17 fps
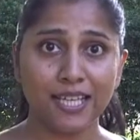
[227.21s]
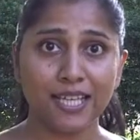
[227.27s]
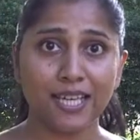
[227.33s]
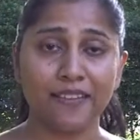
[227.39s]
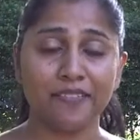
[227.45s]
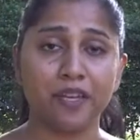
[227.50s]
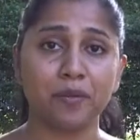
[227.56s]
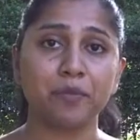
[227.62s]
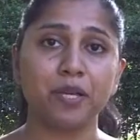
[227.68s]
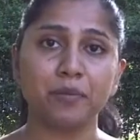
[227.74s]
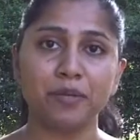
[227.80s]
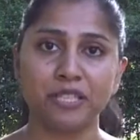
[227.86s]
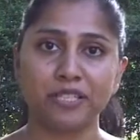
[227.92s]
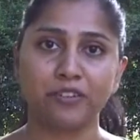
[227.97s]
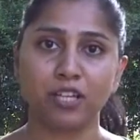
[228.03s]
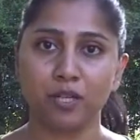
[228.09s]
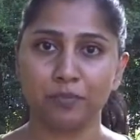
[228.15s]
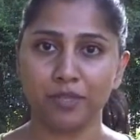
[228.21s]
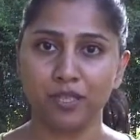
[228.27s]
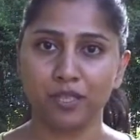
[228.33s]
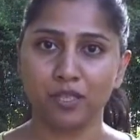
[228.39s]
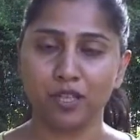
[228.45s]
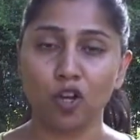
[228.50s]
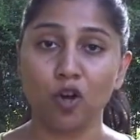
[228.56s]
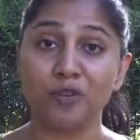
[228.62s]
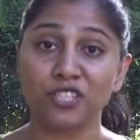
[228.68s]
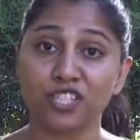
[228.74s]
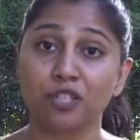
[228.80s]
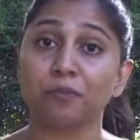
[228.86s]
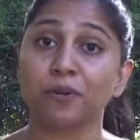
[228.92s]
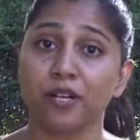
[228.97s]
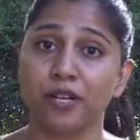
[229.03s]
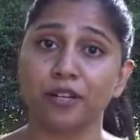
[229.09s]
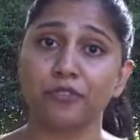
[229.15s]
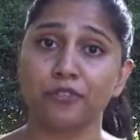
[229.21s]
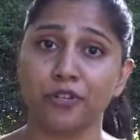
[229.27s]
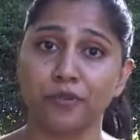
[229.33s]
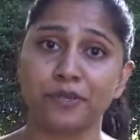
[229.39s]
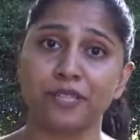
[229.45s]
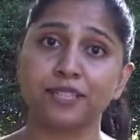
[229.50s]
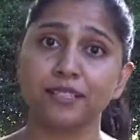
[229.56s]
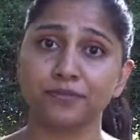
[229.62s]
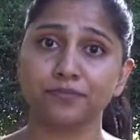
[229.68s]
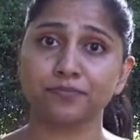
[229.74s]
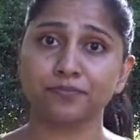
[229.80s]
and then maybe develop a commercial product from it.